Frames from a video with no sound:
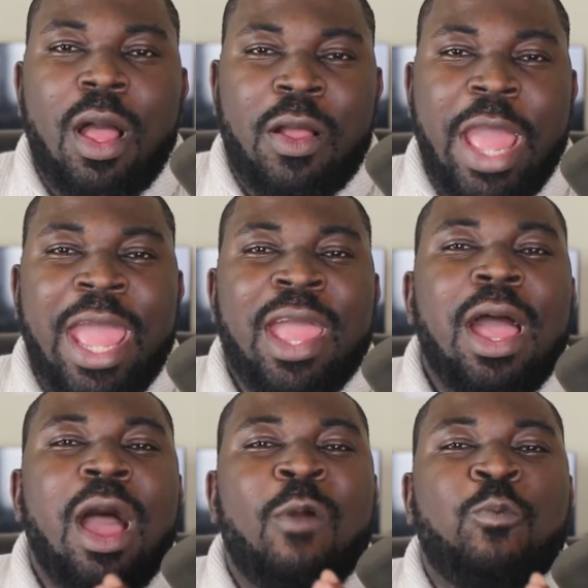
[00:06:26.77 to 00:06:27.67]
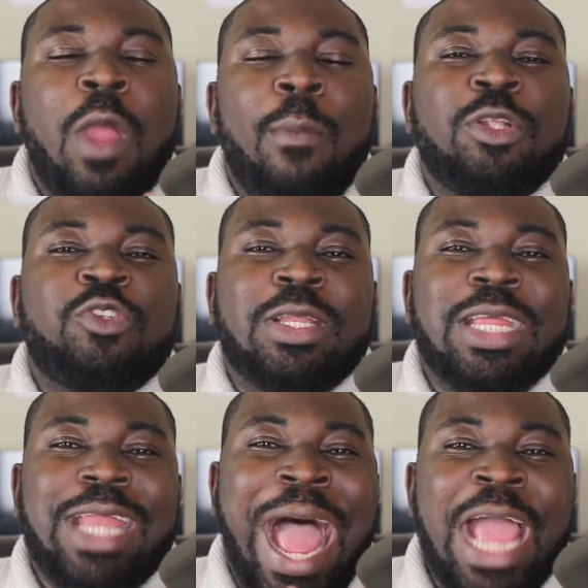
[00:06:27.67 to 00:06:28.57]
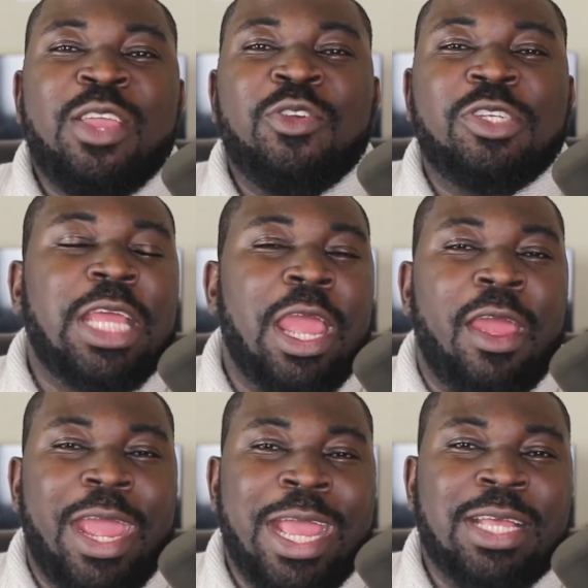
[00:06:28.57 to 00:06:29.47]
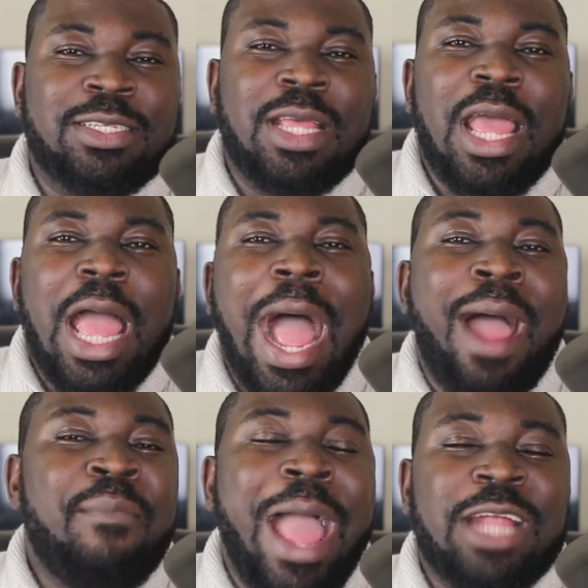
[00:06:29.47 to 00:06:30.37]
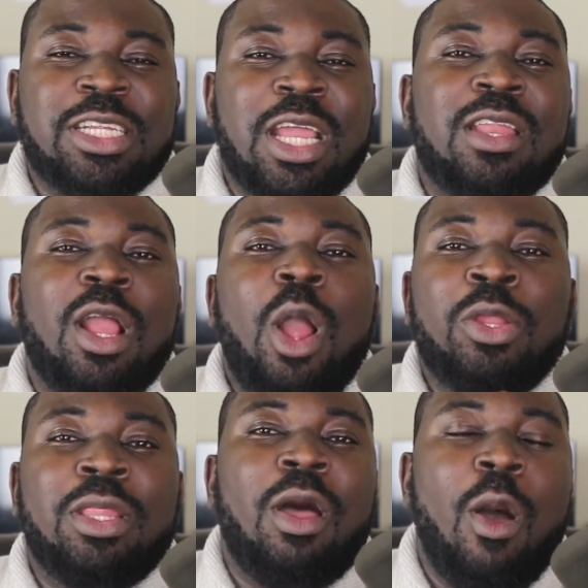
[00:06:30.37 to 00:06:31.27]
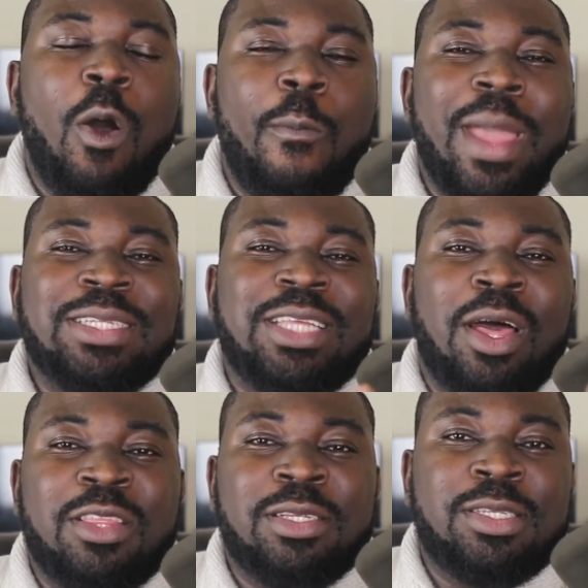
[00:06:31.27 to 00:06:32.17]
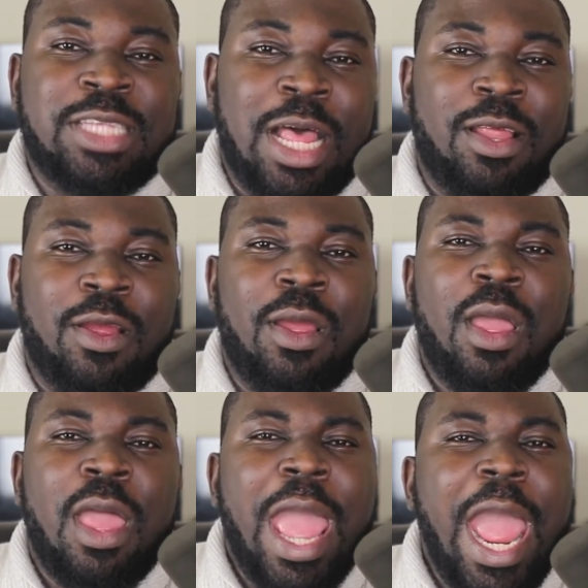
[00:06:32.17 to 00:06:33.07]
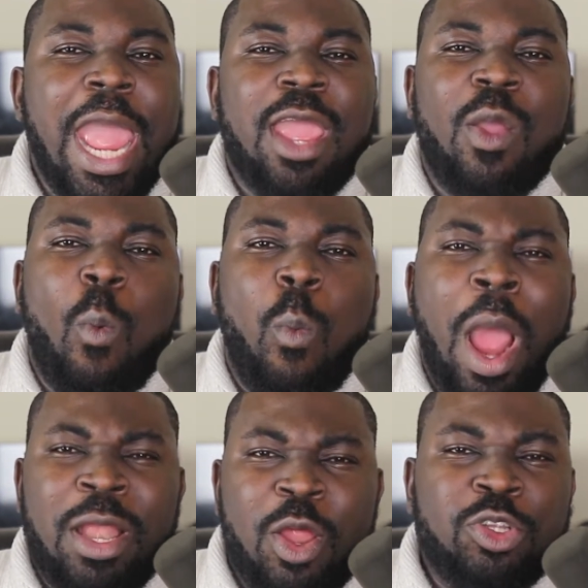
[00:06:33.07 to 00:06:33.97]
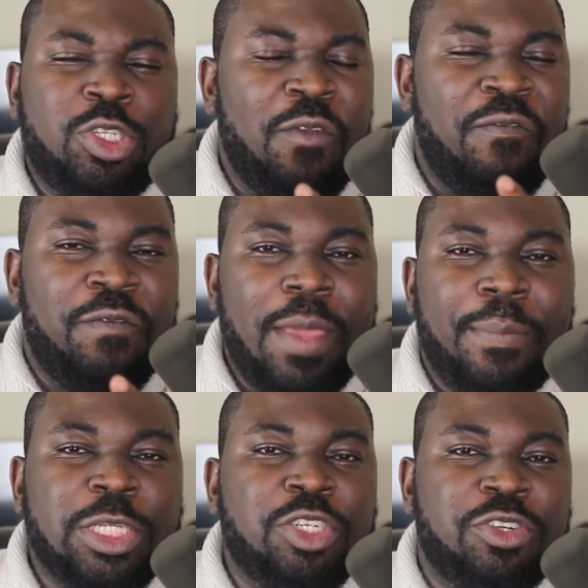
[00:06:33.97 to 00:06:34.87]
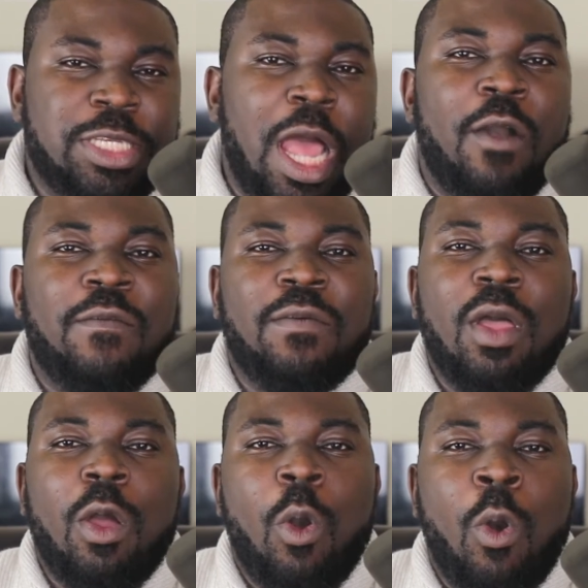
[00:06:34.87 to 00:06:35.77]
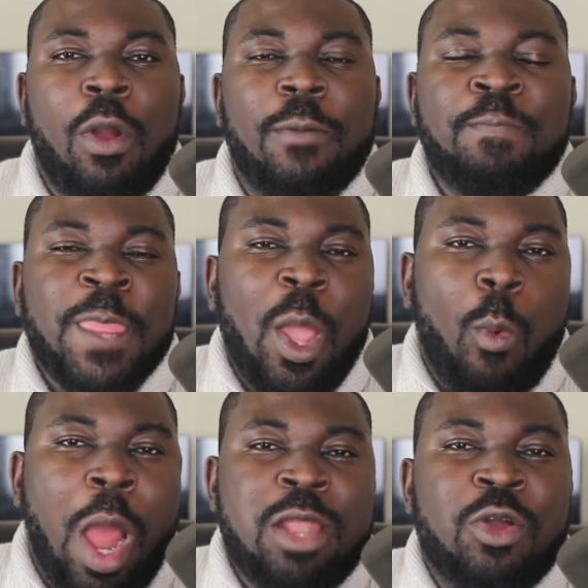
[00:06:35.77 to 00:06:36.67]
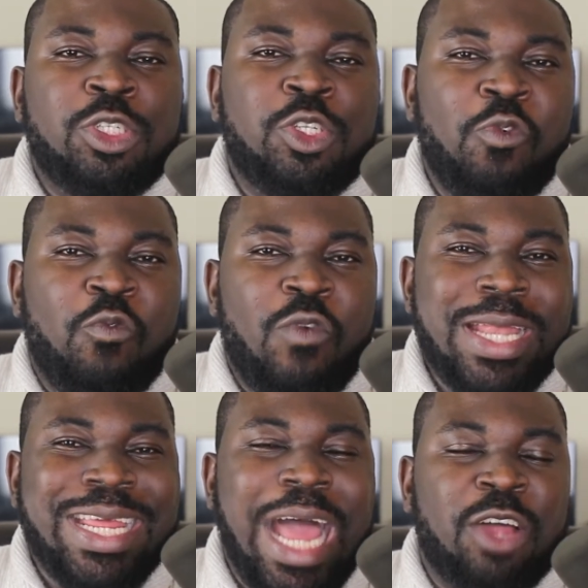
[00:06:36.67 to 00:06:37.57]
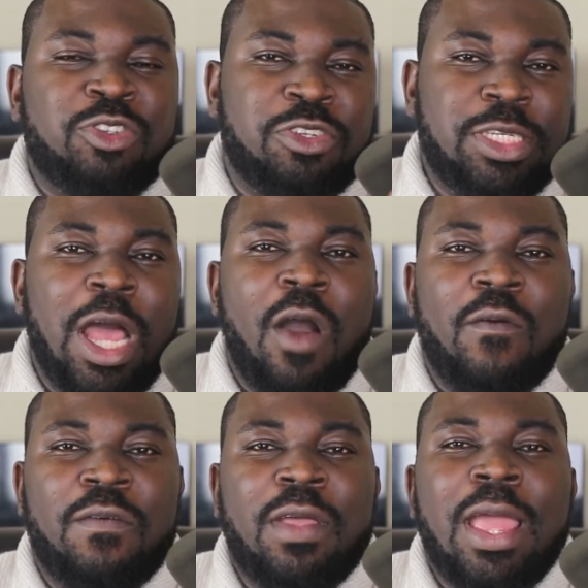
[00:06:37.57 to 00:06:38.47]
Okay, a rebel trick that I use here is I'm actually going to go to the home and tell the seller, hey, why don't you flip it yourself? Or why don't you rent it out yourself?